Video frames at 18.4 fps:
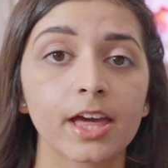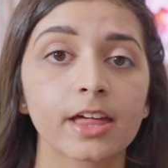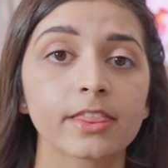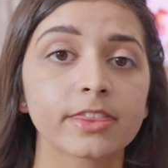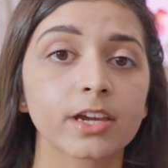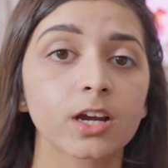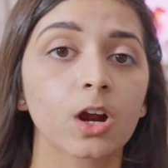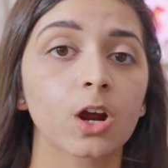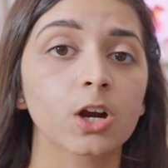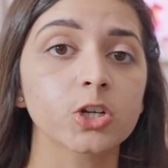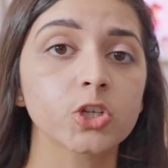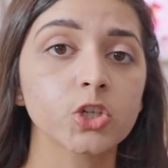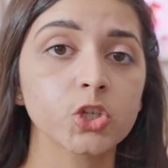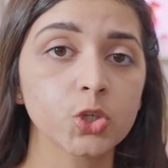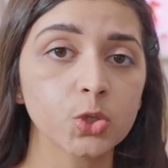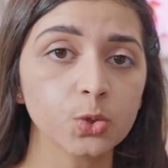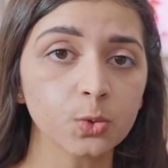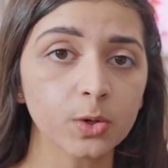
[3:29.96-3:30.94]
There are
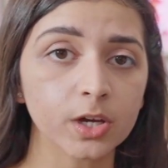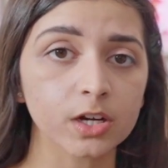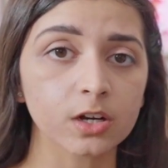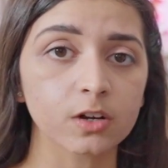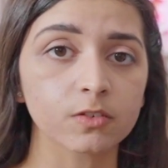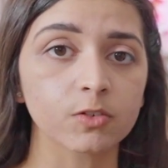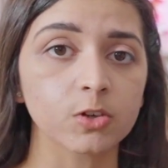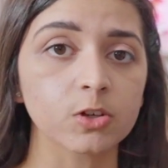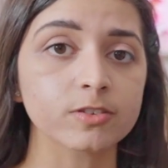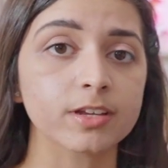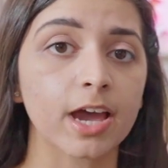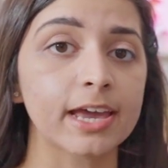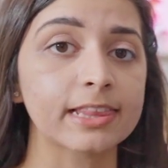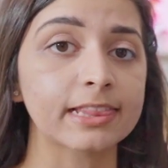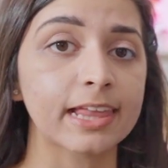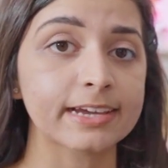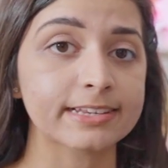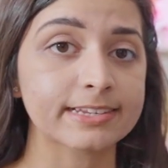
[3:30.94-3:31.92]
2 intervals
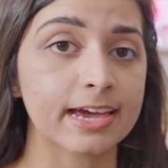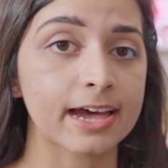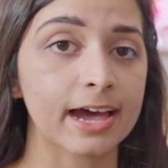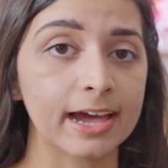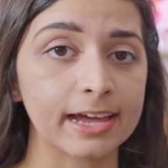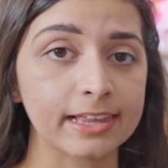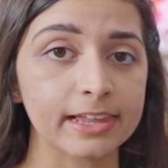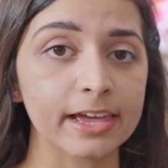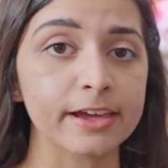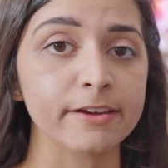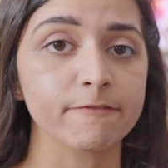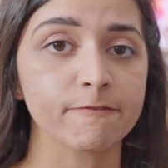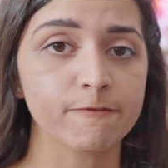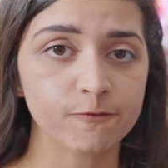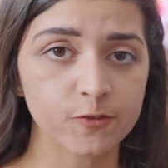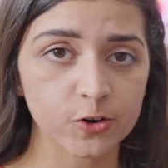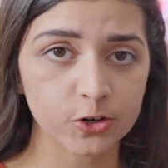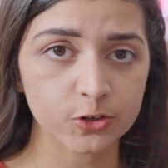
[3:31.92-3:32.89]
I'd like to highlight
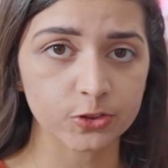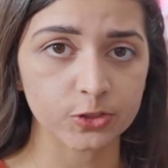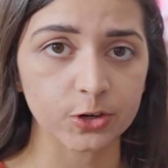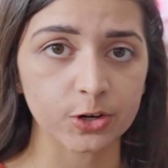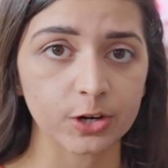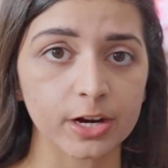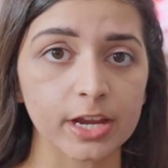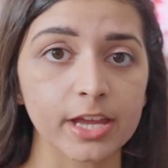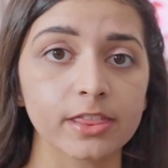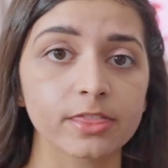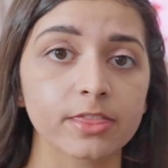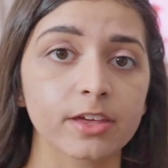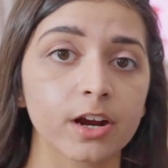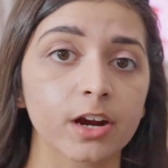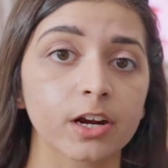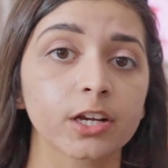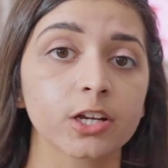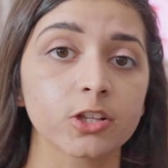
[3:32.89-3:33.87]
further in
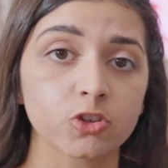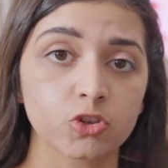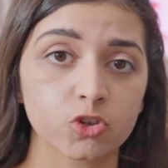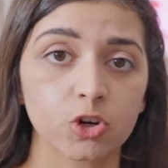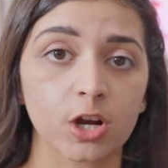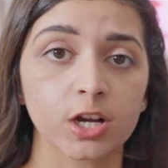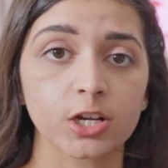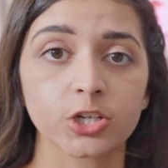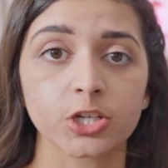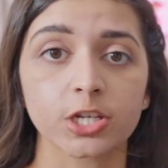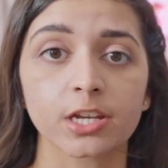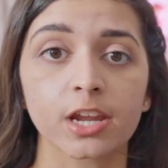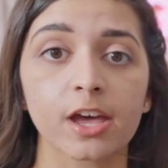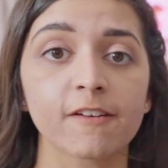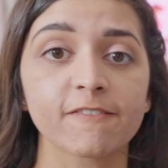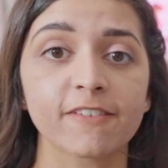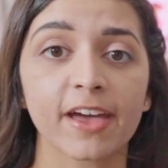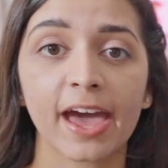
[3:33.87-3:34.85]
their
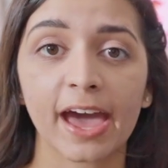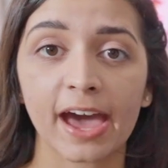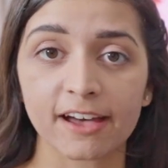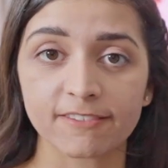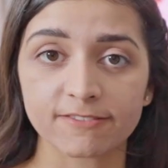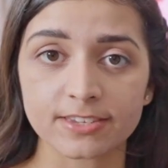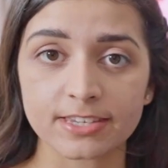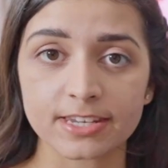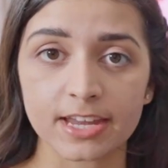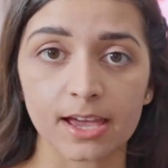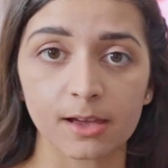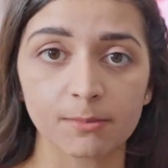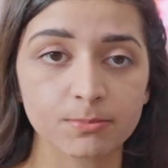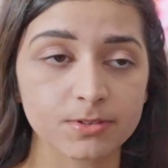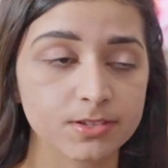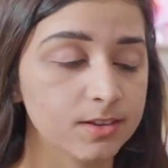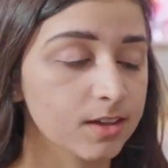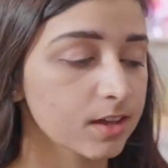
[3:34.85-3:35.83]
construction of half
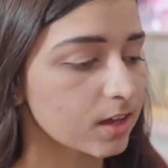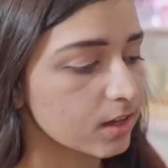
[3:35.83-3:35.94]
steps.